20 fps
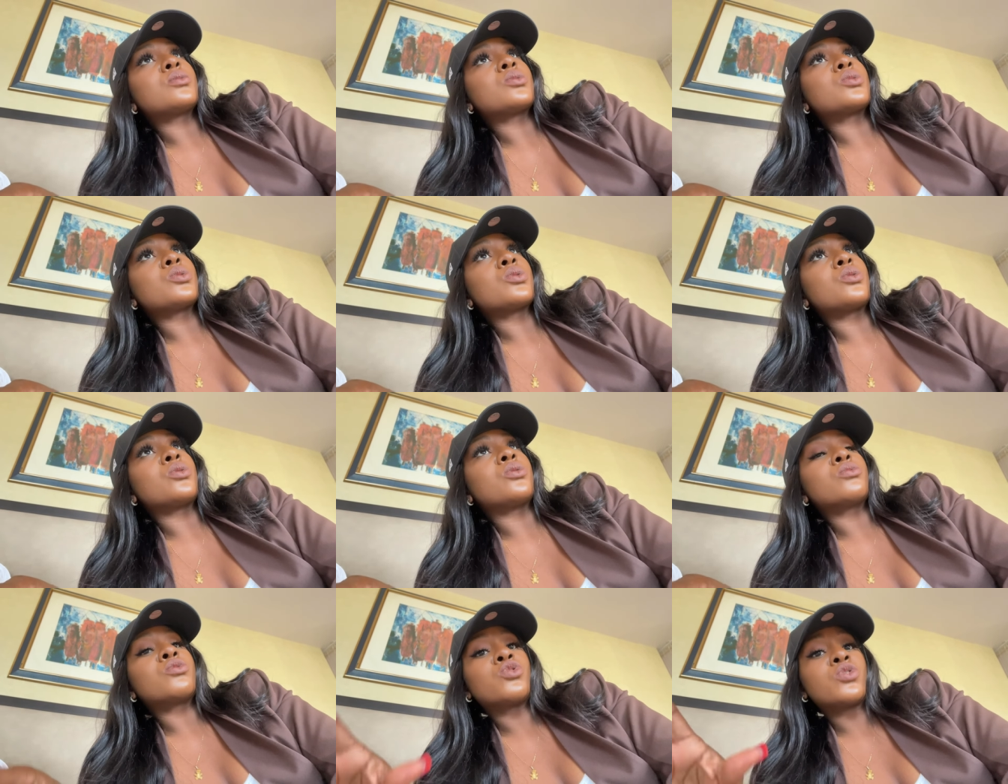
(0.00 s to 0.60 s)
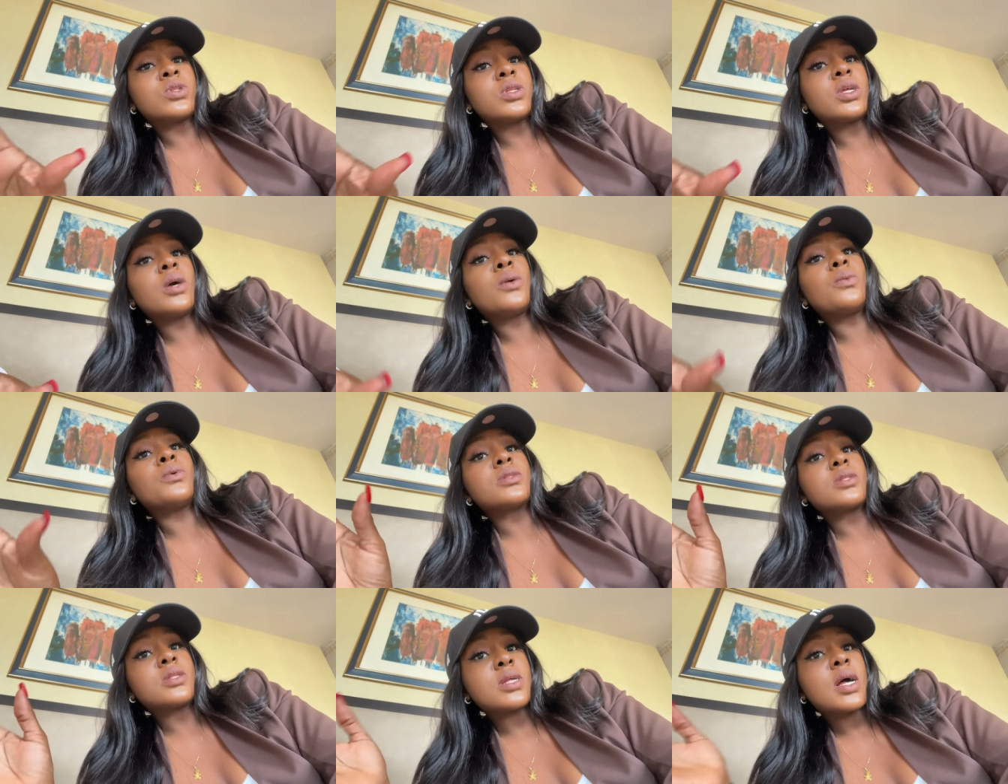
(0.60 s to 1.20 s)
So today
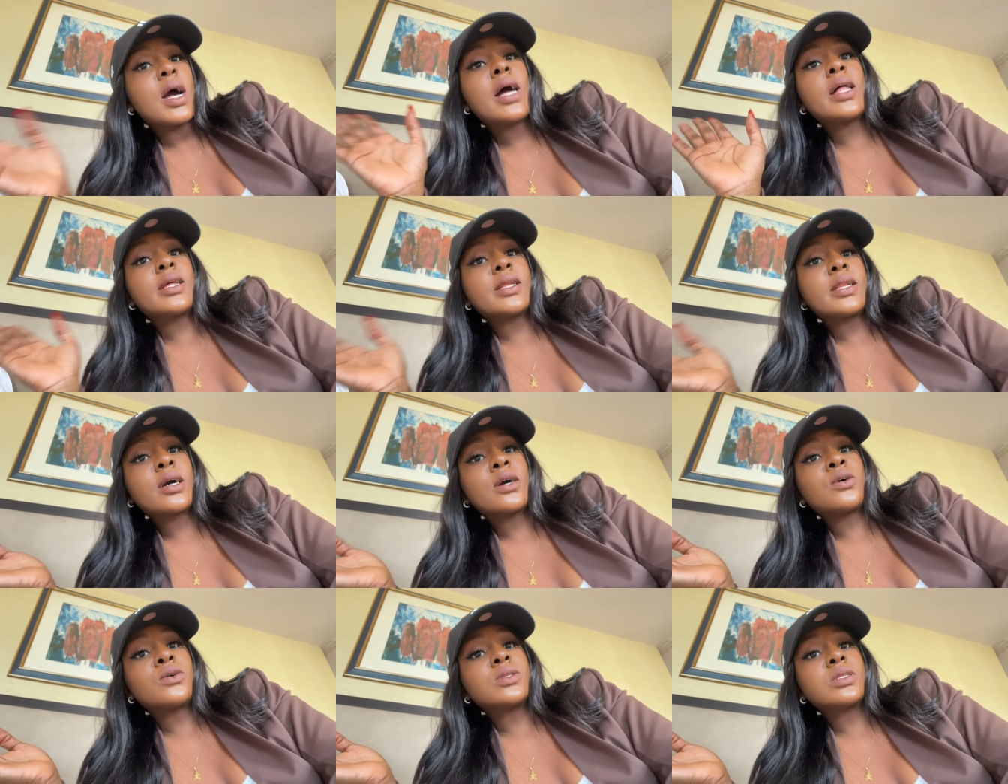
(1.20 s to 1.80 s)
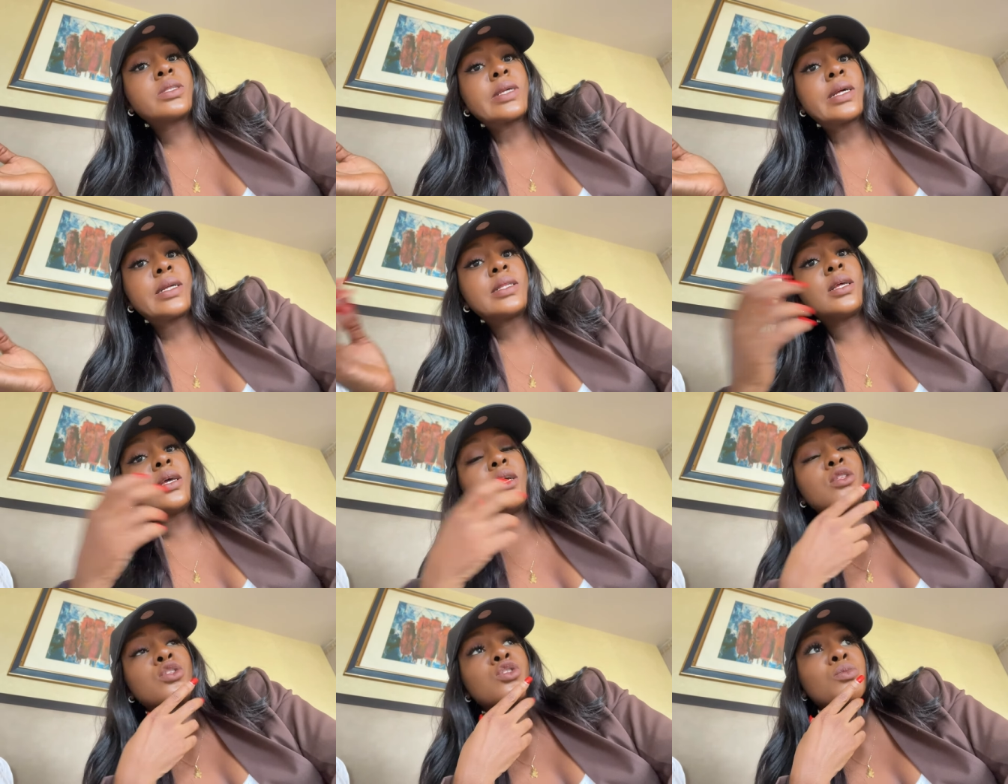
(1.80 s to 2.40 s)
was another
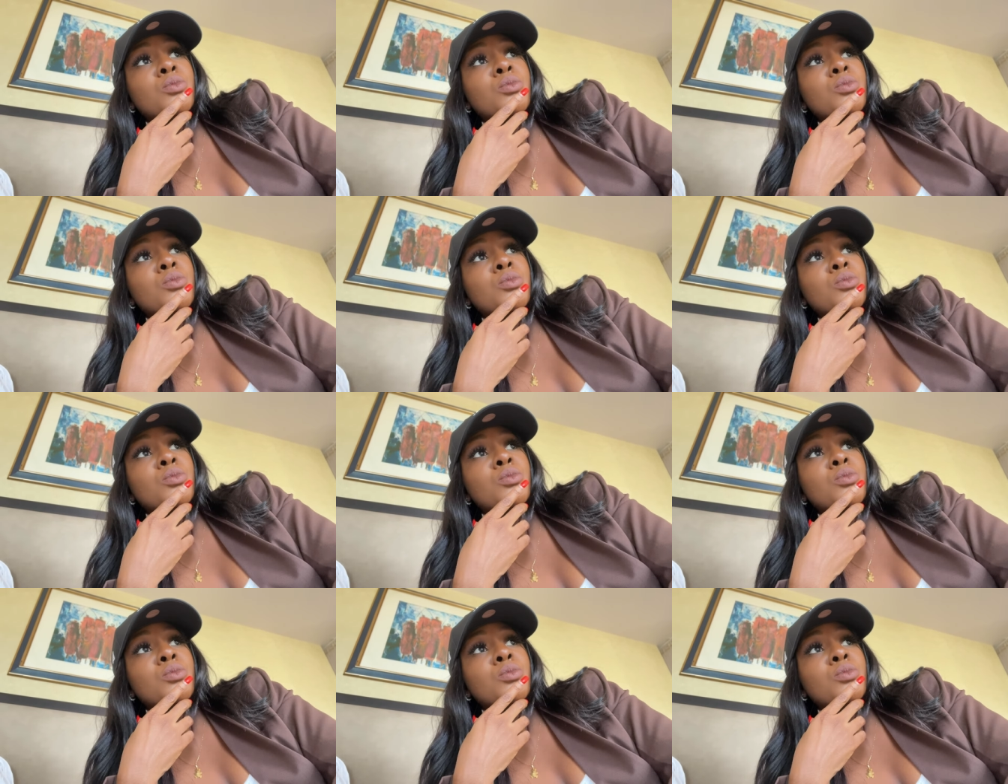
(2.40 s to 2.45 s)
content day.